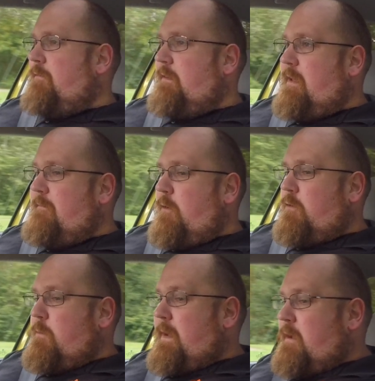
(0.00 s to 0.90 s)
If you say
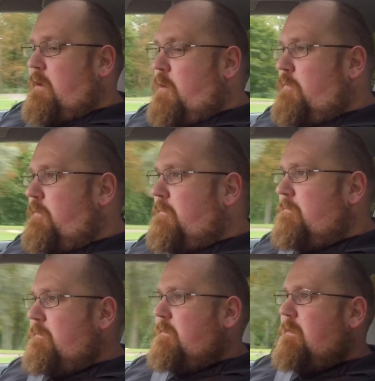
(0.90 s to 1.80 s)
Volkswagen Golf,
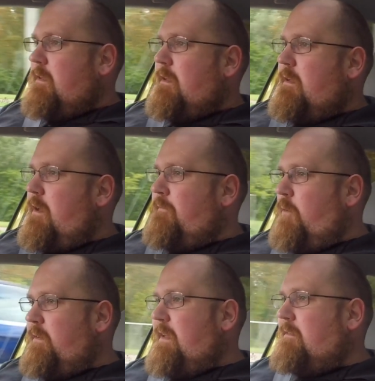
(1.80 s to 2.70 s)
a
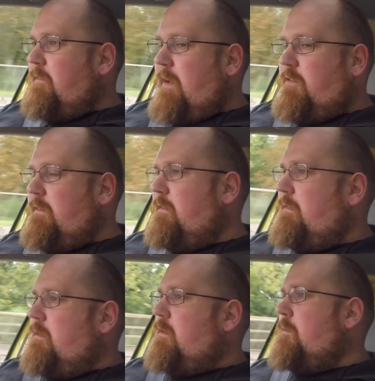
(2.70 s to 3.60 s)
voice activation
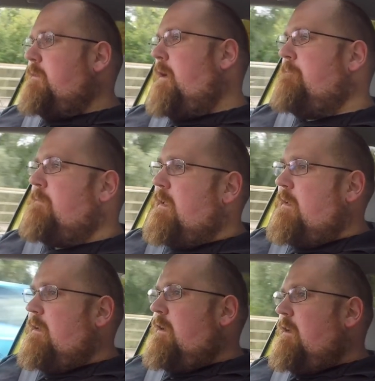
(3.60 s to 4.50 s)
system comes up.
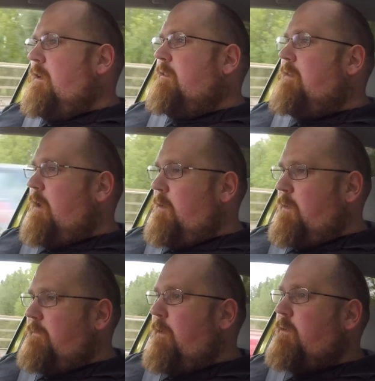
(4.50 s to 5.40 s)
So,
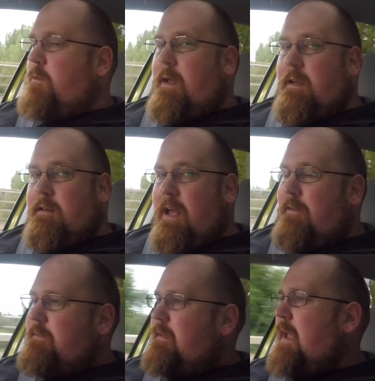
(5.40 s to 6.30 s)
Volkswagen
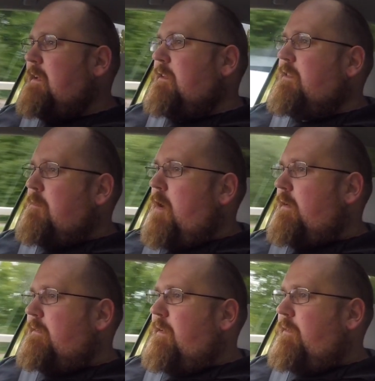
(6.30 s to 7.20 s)
have taken the
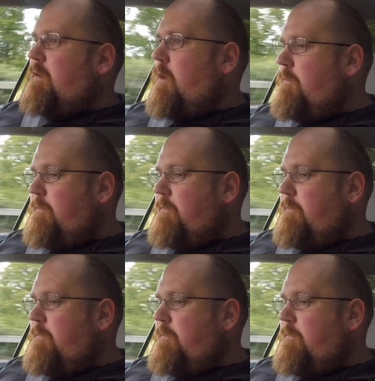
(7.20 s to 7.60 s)
Mark 7 Golf.